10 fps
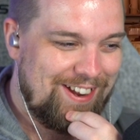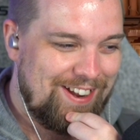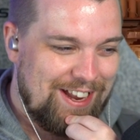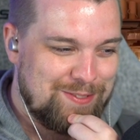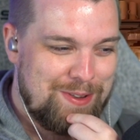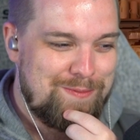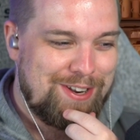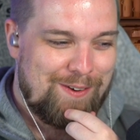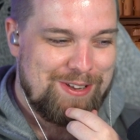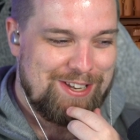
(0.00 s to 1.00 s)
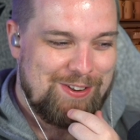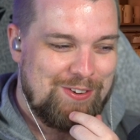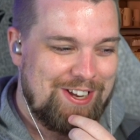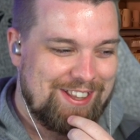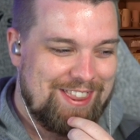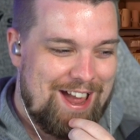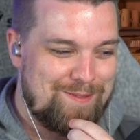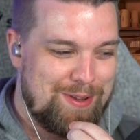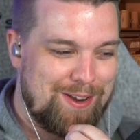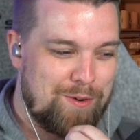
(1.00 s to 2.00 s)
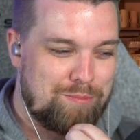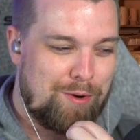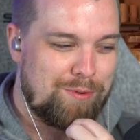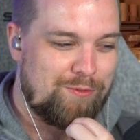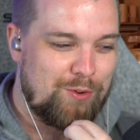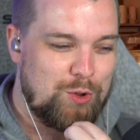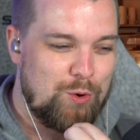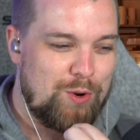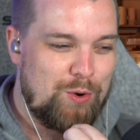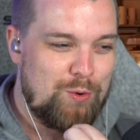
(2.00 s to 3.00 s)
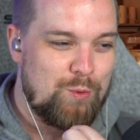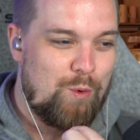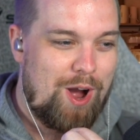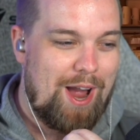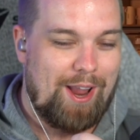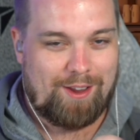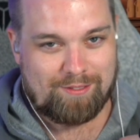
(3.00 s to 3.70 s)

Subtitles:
Is me becoming a eunuch that big of a problem for Uriel? Why?